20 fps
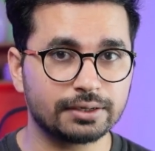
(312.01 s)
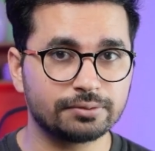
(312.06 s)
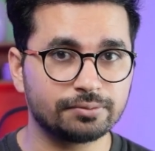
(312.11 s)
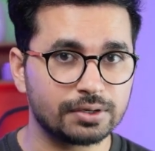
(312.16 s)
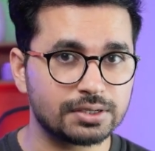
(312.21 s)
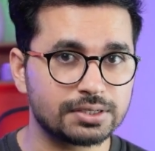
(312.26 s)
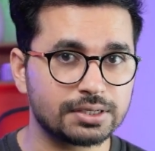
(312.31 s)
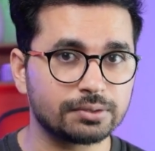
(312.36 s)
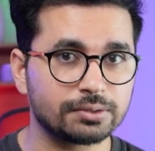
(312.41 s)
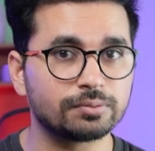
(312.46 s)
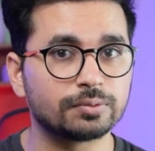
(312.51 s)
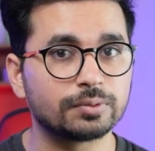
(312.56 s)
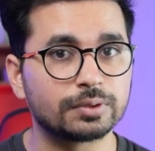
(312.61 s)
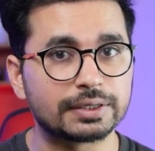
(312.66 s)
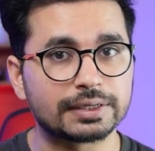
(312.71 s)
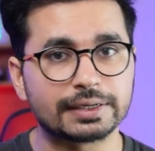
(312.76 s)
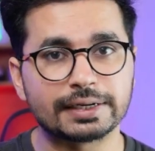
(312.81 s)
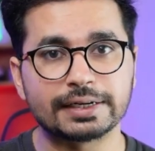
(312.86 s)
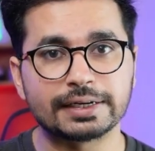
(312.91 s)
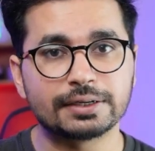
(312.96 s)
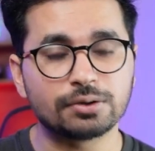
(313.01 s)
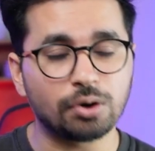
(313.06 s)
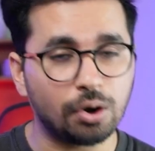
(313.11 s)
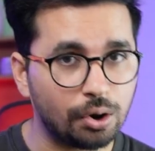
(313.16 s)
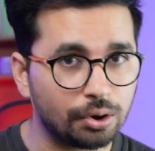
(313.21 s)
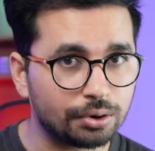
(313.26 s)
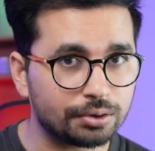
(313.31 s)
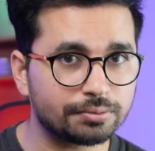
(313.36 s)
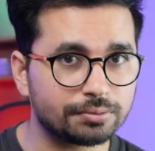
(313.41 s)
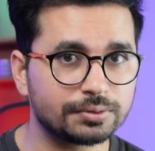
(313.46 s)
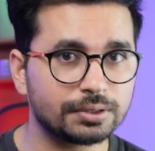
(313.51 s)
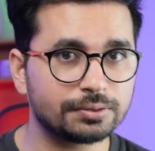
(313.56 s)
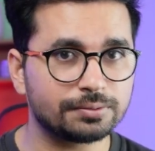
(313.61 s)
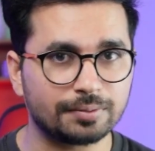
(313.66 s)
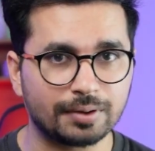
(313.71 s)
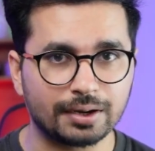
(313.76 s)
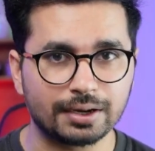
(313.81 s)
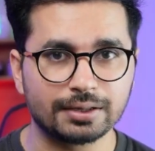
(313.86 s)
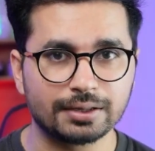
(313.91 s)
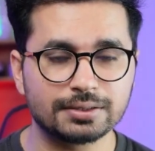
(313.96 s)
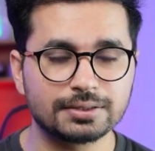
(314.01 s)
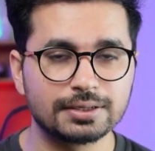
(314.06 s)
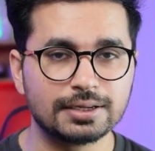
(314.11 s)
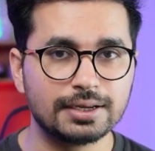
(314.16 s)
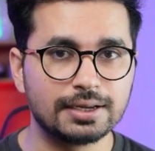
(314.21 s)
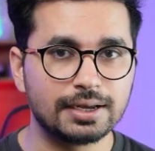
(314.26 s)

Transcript: first it will read all of the files,